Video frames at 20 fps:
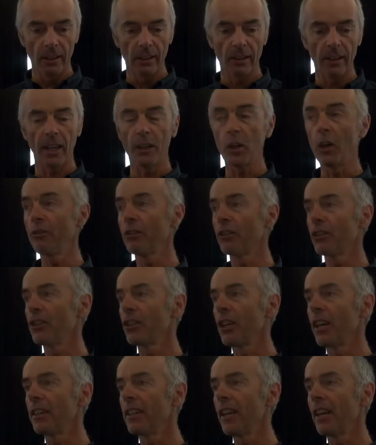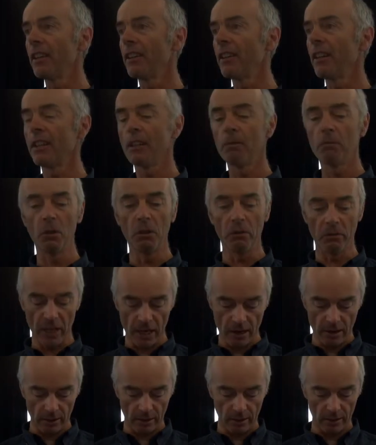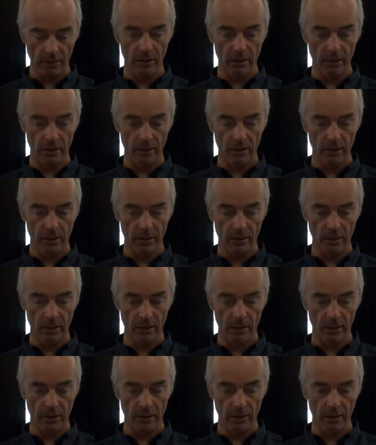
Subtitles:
That office is shut down now, they've moved out.